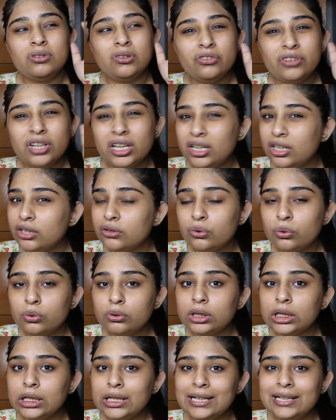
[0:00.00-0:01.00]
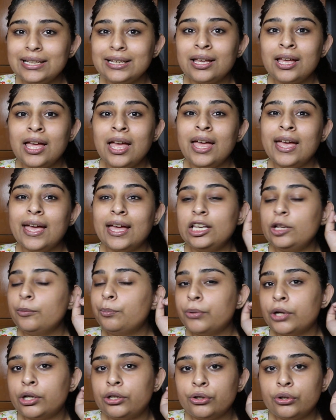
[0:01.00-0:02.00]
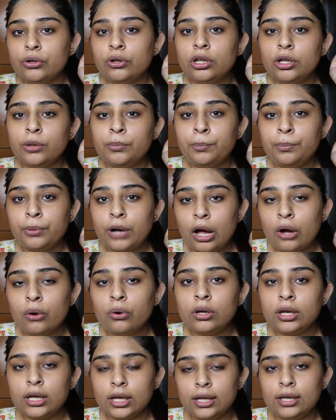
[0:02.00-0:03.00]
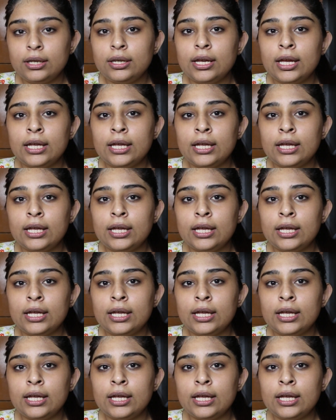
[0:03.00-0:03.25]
really don't need any particular brow kit.